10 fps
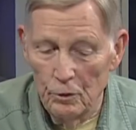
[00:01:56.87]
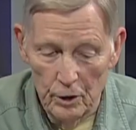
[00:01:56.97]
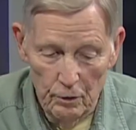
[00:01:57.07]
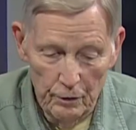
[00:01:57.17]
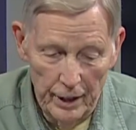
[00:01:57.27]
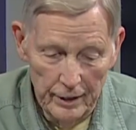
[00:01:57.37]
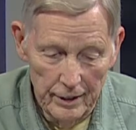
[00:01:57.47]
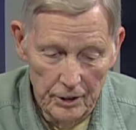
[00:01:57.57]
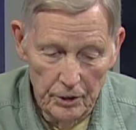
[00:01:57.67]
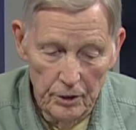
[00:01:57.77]
for the
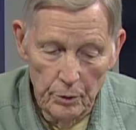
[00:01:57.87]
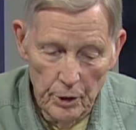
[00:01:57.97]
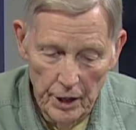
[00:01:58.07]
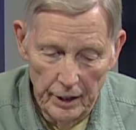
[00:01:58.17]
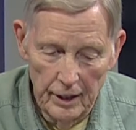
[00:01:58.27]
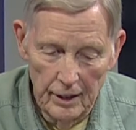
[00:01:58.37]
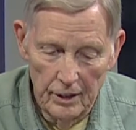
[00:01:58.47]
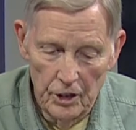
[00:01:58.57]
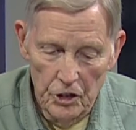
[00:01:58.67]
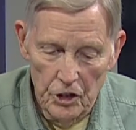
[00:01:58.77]
fact that you do take
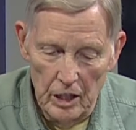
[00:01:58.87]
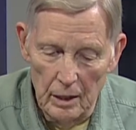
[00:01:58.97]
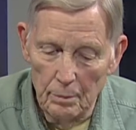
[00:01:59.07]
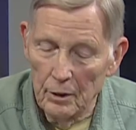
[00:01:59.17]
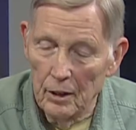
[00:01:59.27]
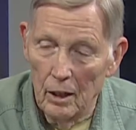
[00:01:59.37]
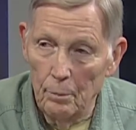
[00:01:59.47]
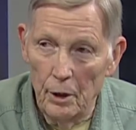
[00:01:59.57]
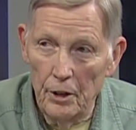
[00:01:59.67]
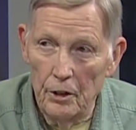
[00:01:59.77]
on this job. And
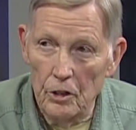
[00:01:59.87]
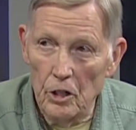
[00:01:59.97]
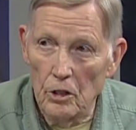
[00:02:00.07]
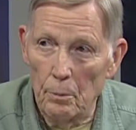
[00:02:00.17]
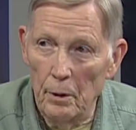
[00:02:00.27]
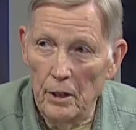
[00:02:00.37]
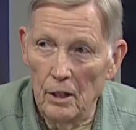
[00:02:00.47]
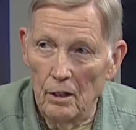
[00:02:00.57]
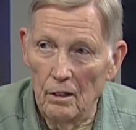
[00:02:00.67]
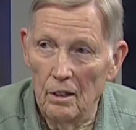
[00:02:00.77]
how many years has it been
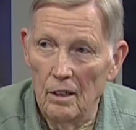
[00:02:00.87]
now?